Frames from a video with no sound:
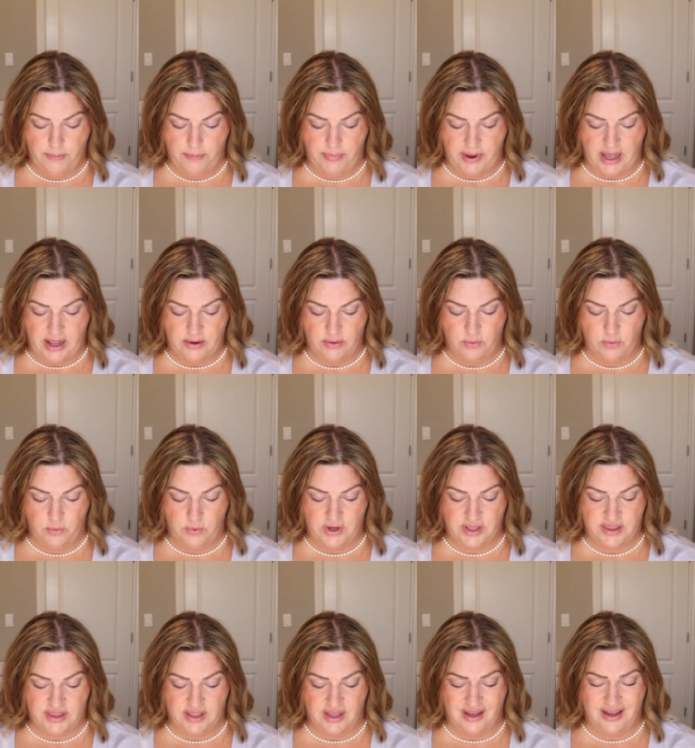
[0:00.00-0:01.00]
But
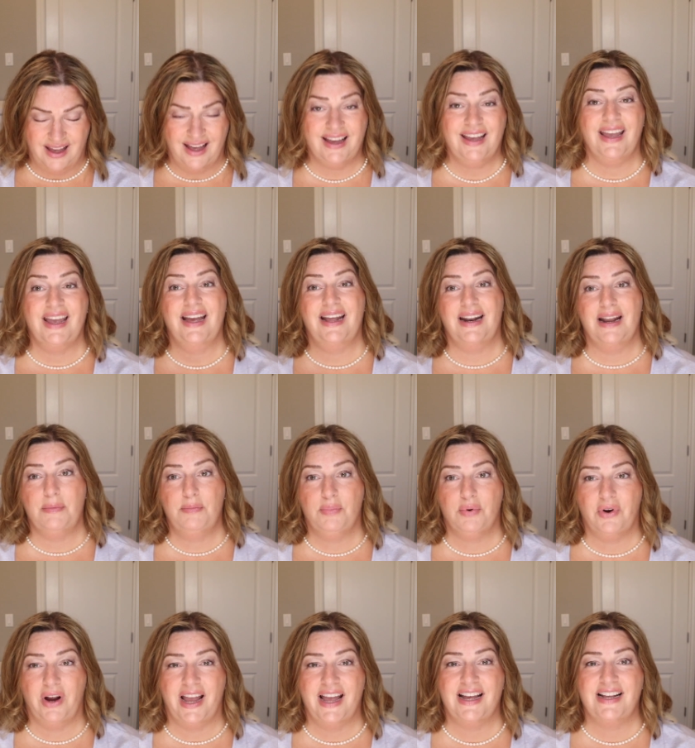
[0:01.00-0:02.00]
with, again, a
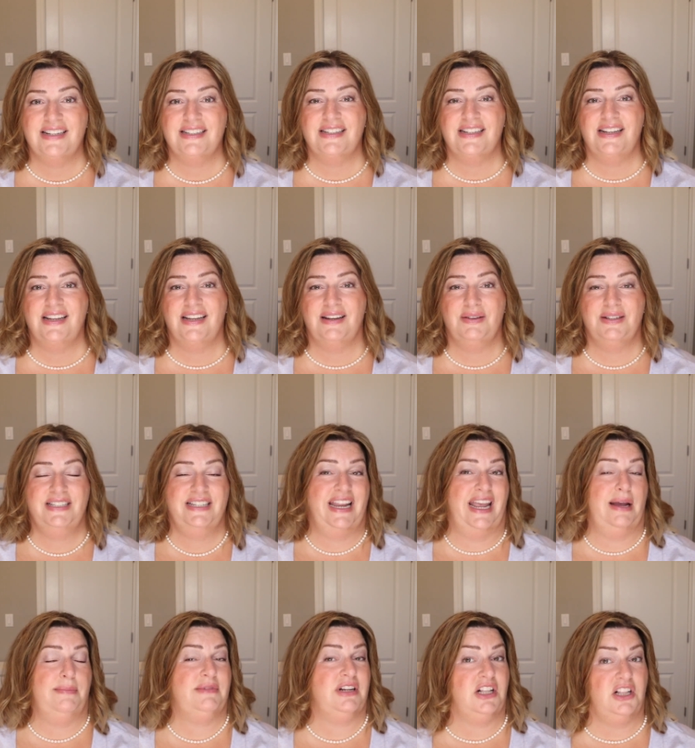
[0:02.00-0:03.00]
brand
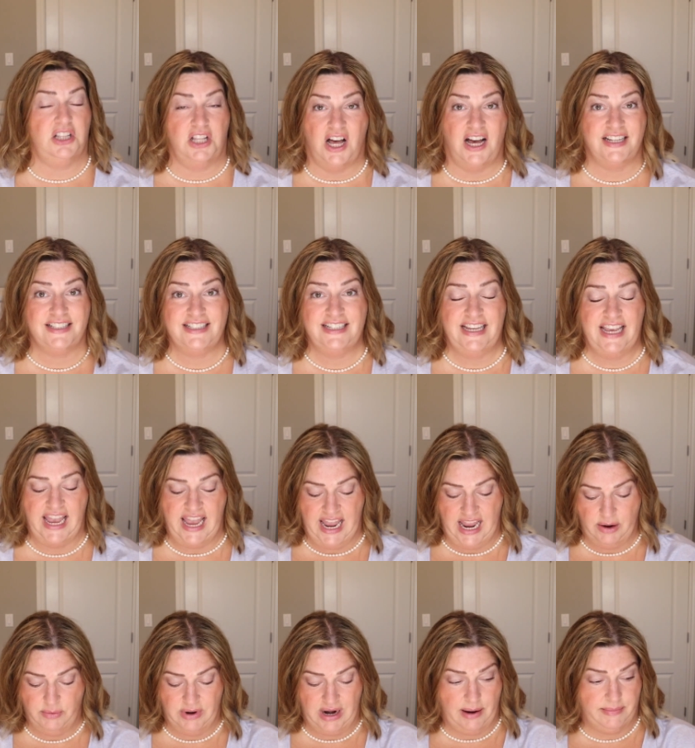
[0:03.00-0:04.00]
named
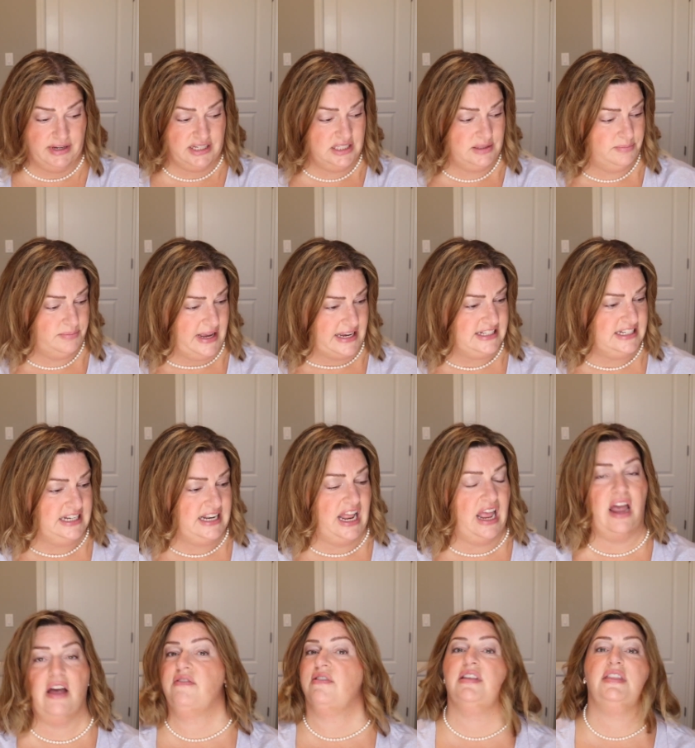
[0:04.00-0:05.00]
Glossier, when I'm expecting
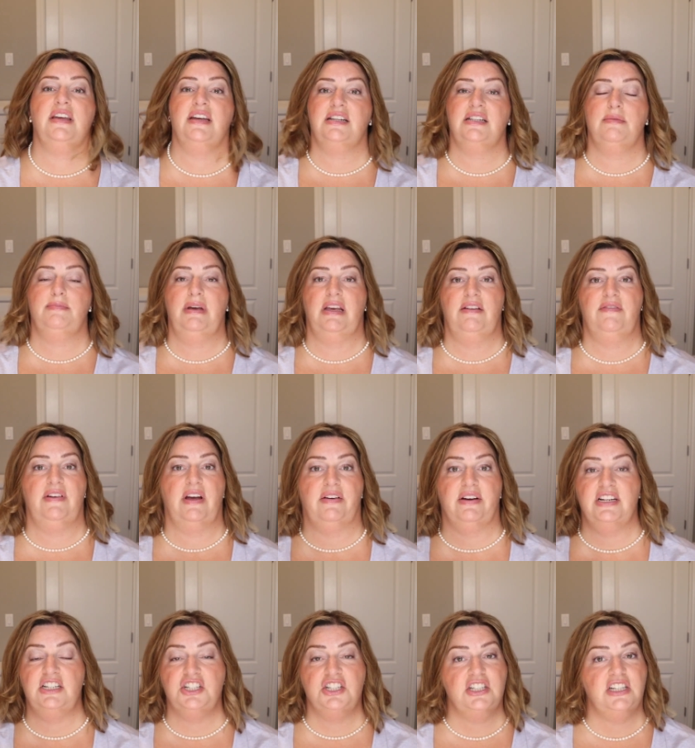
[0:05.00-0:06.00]
everything to be
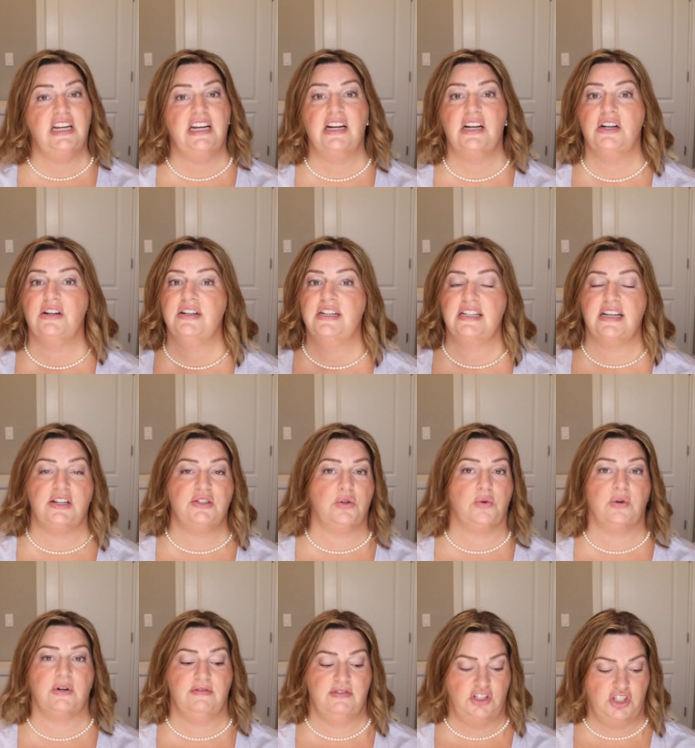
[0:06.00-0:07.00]
very sheer and
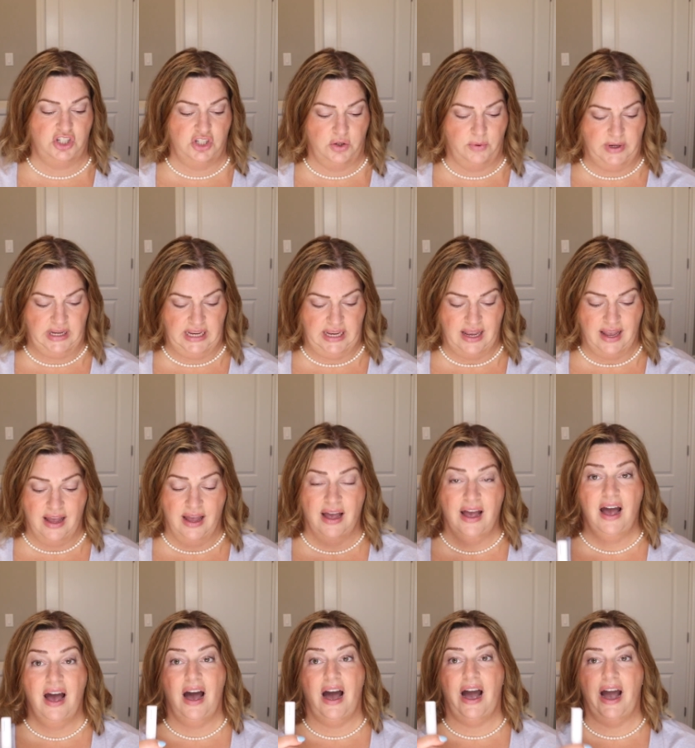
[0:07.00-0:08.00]
sort of dewy,
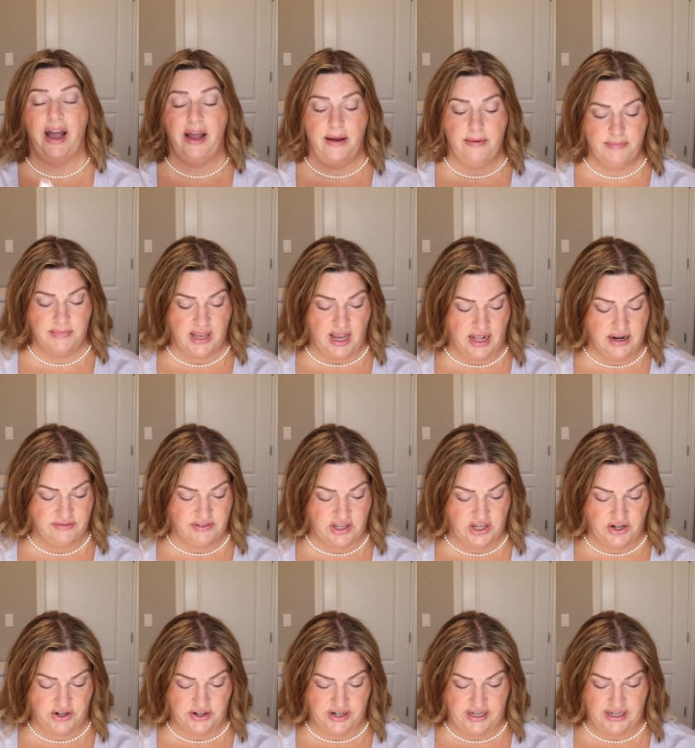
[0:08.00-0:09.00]
I am kind of
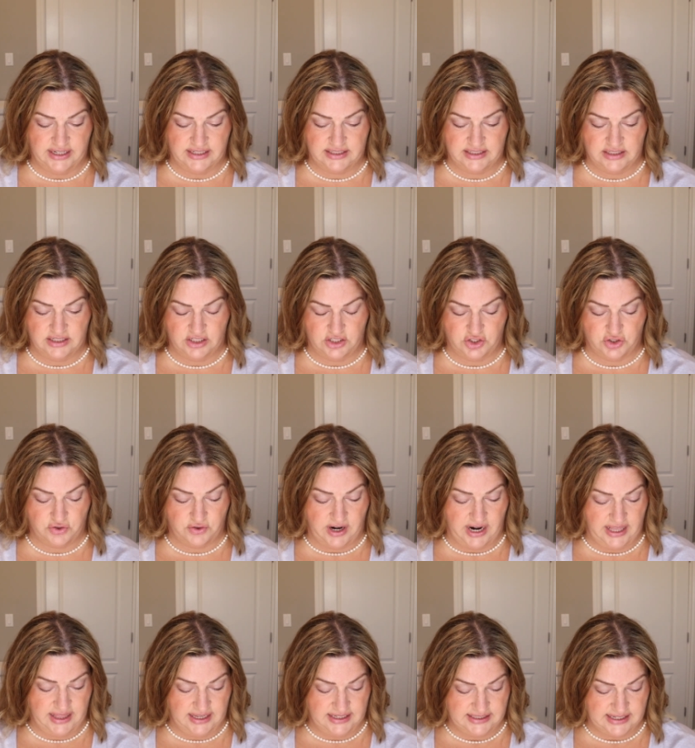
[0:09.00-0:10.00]
curious to
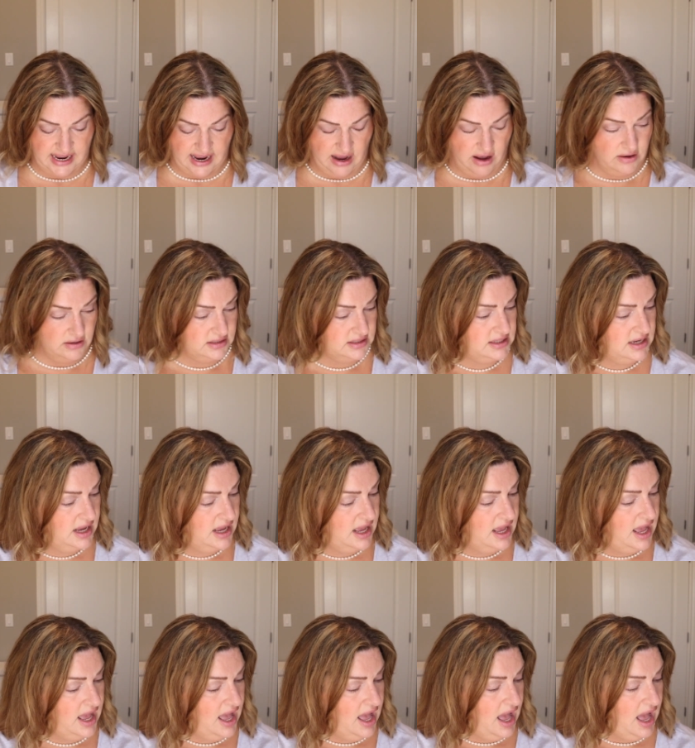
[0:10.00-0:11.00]
try this out.
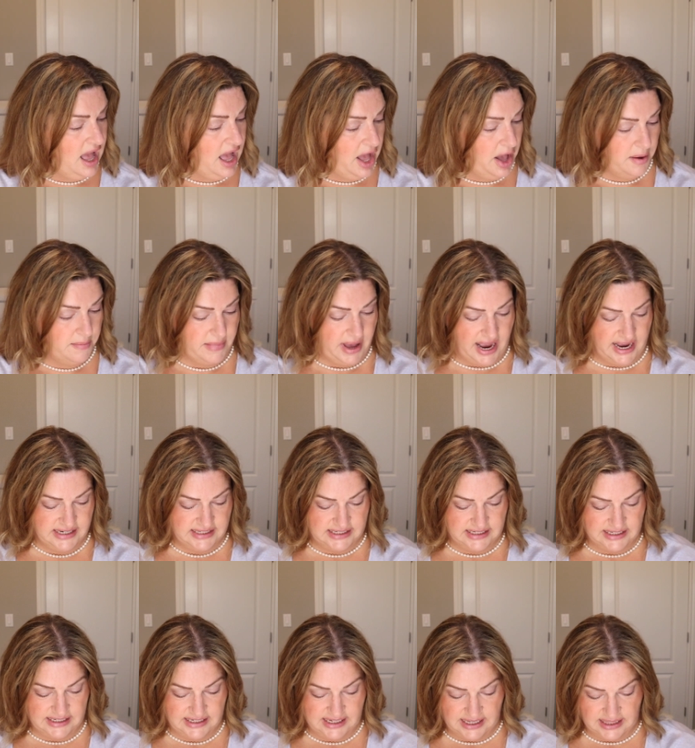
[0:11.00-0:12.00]
Um, I
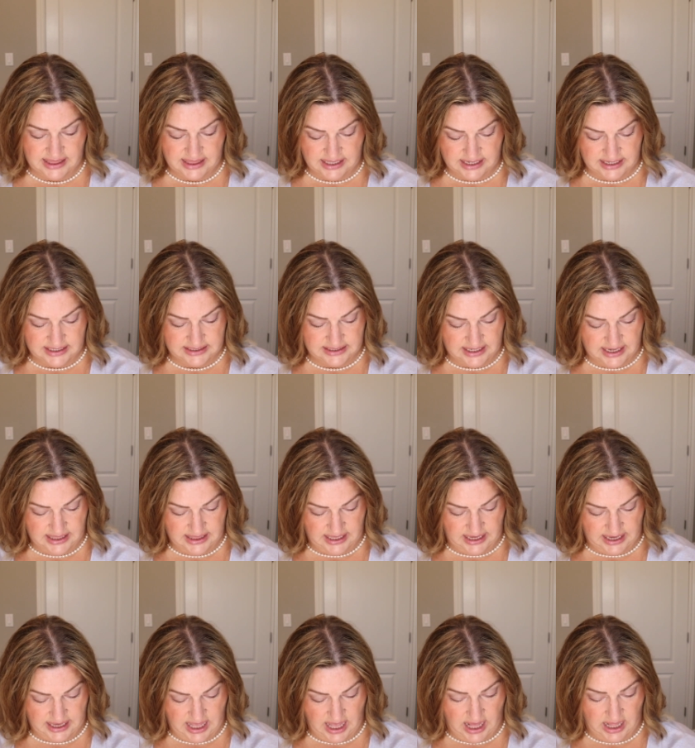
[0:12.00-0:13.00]
did get this in
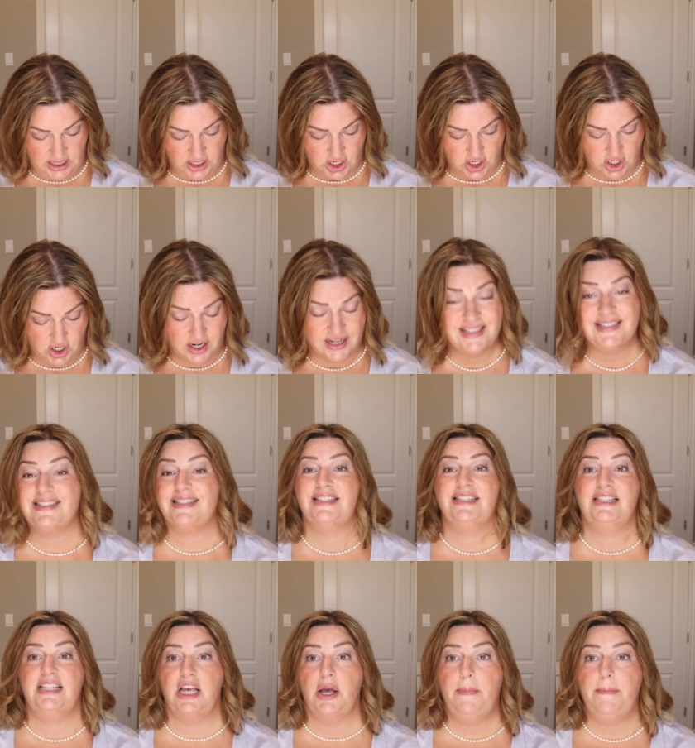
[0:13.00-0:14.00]
the color
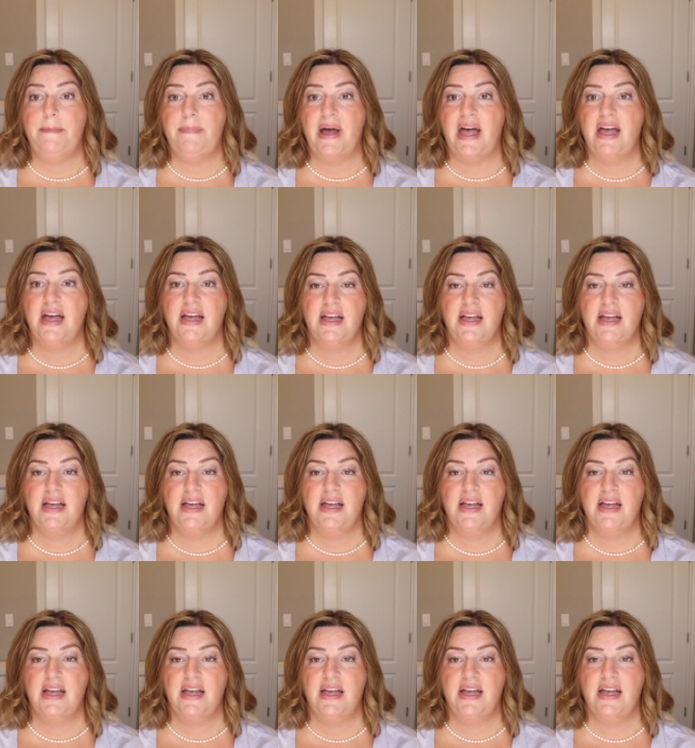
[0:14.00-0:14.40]
Zip.